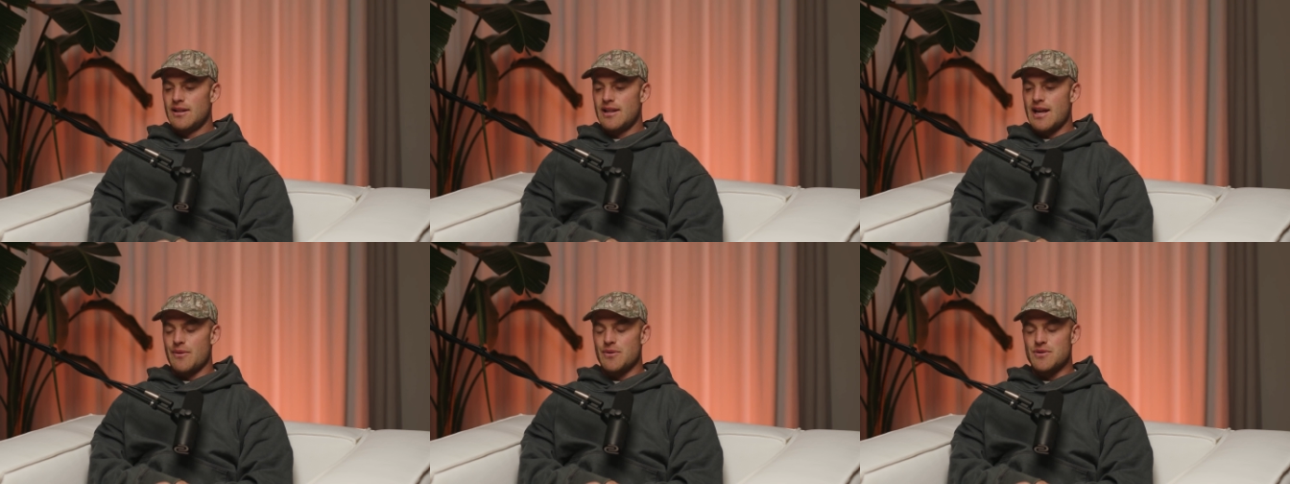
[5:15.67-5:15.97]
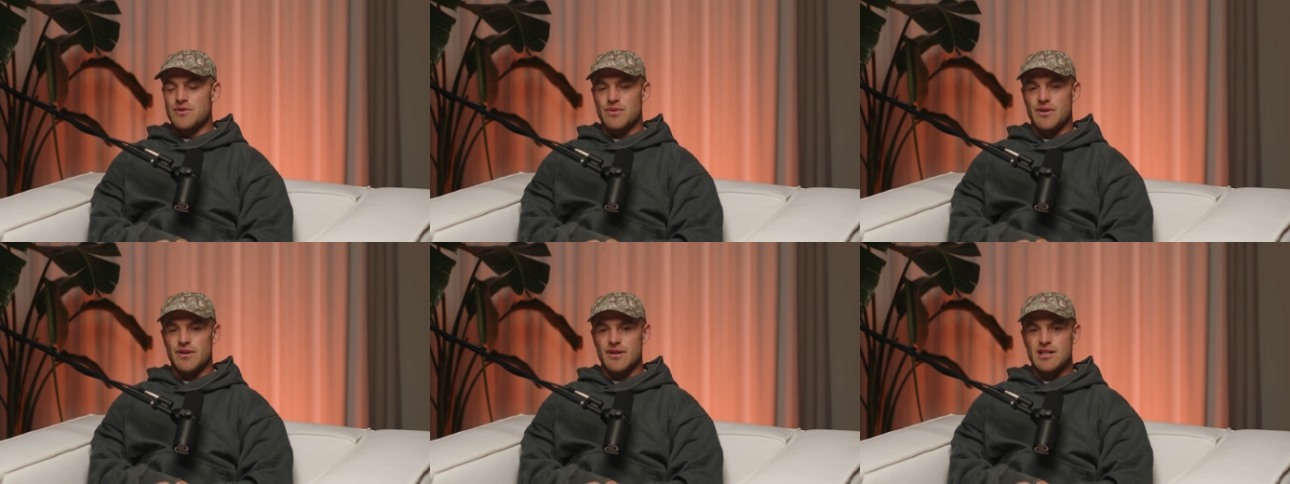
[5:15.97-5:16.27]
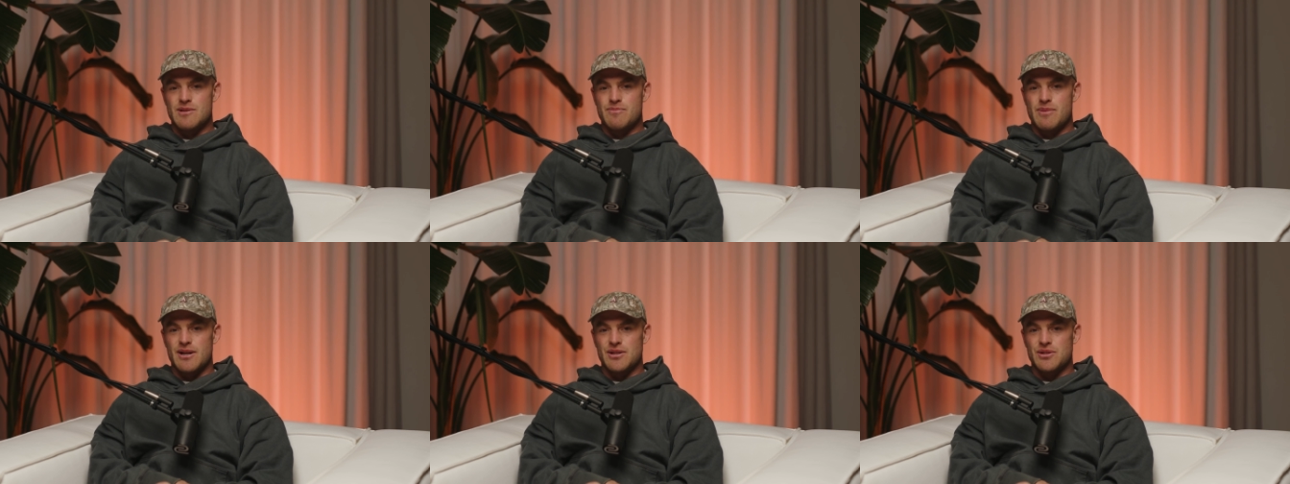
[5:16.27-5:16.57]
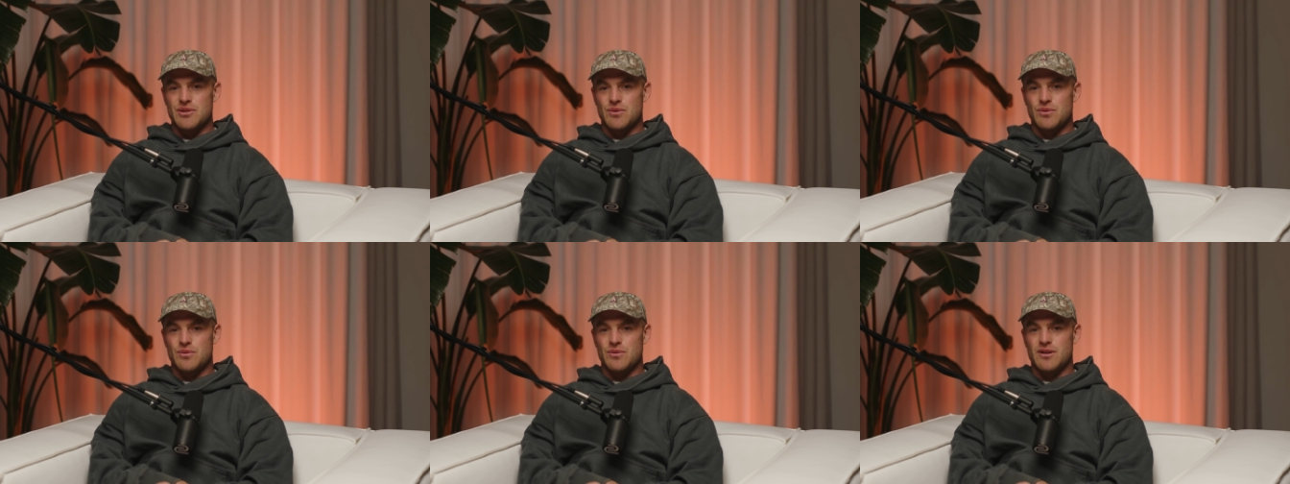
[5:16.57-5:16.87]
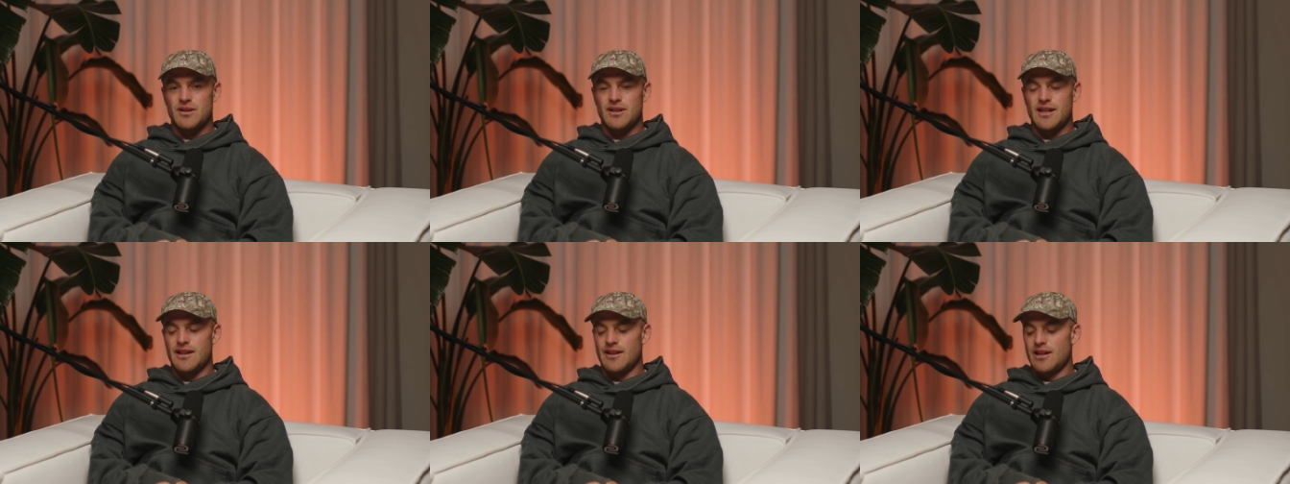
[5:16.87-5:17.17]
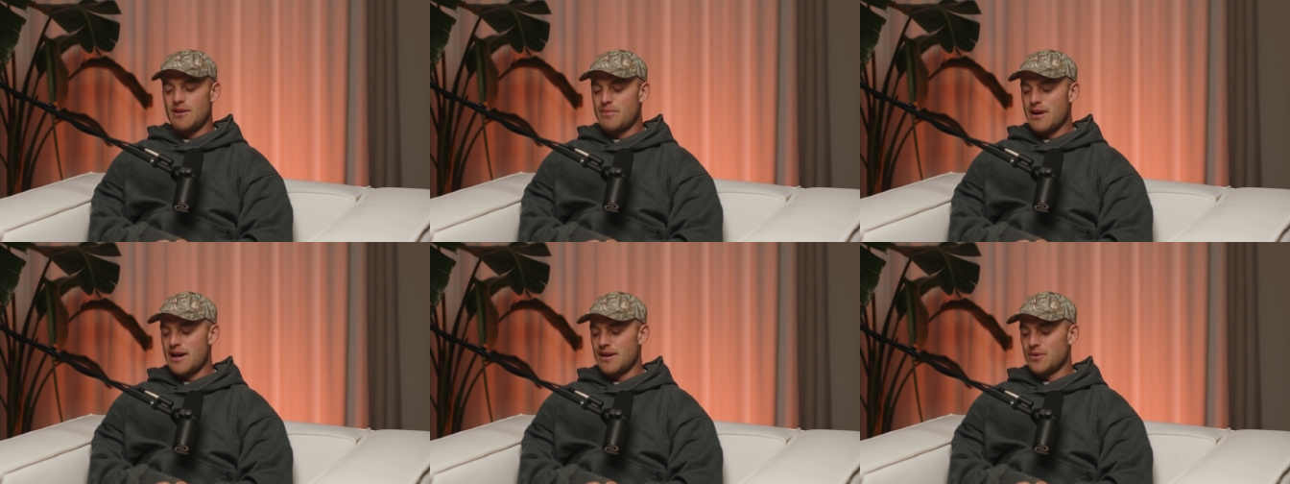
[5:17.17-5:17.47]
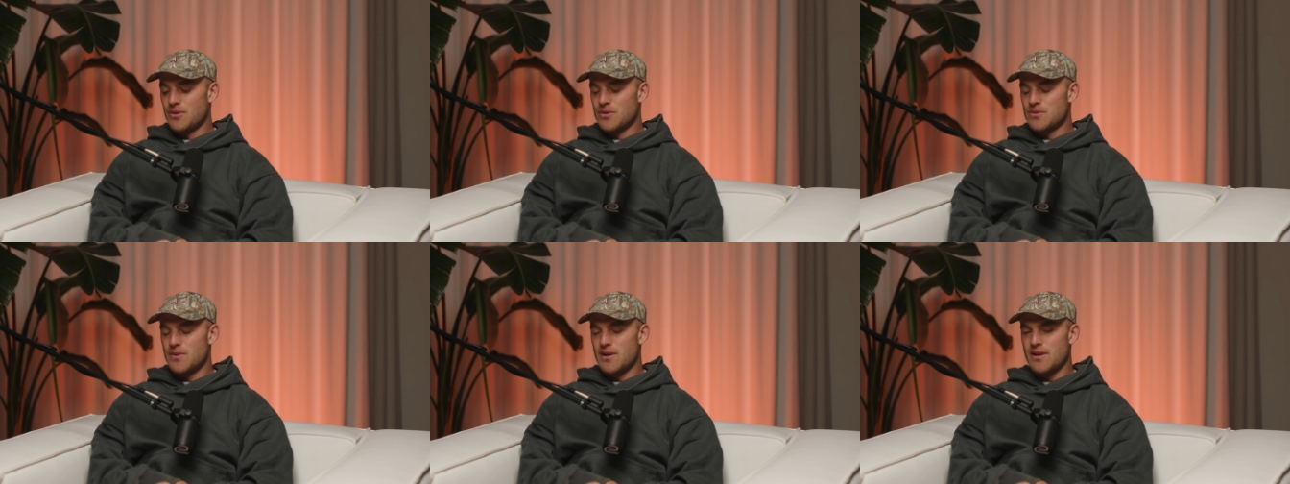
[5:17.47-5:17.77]
That was really special. Clearly,
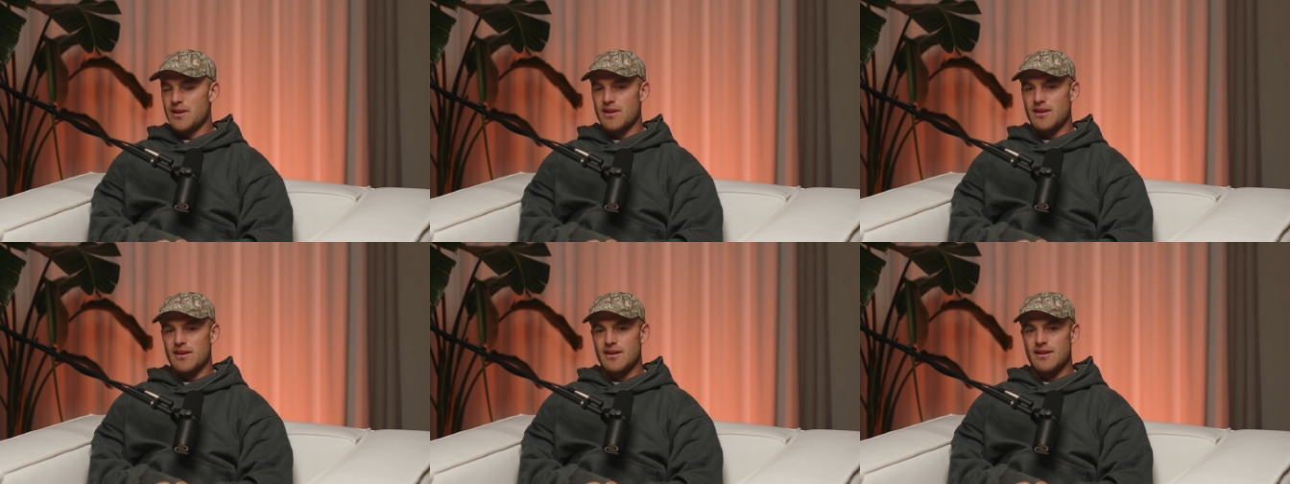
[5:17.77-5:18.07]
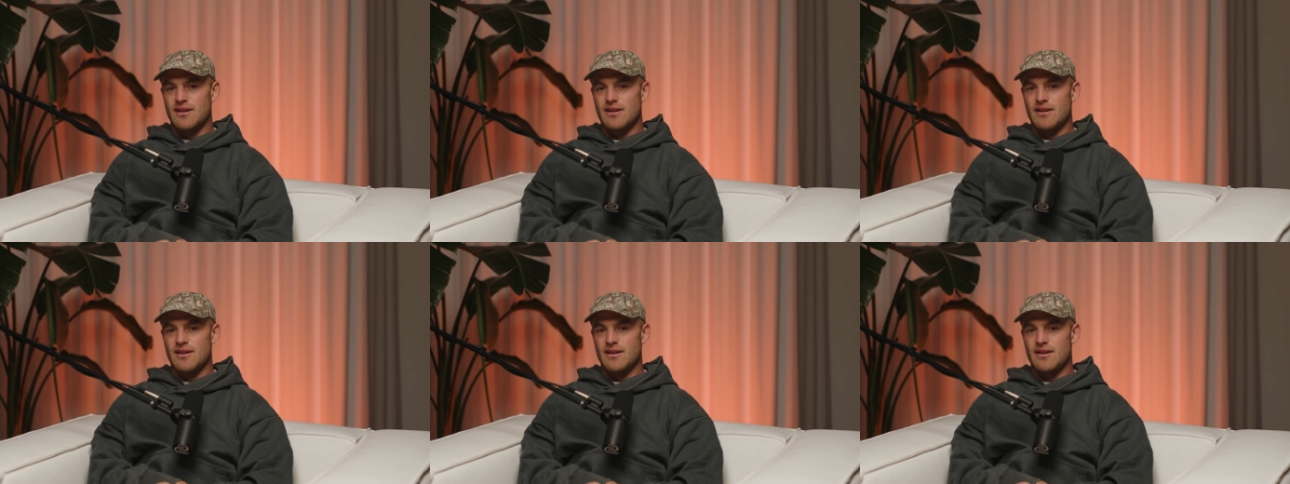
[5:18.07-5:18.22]
Pendles with